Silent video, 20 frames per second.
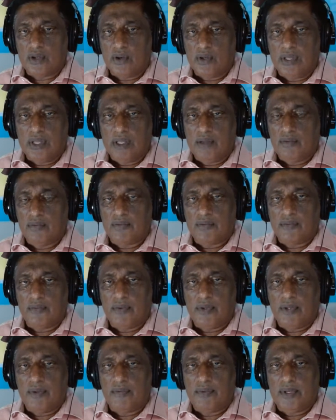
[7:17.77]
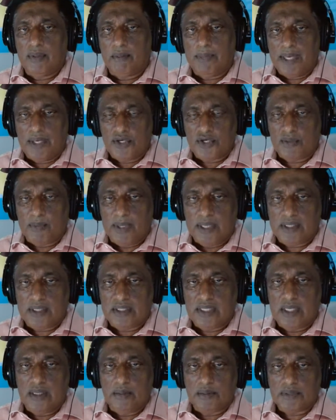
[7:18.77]
or even
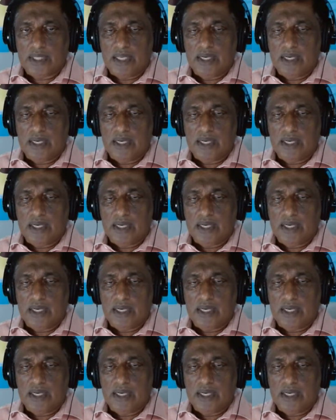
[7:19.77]
management teams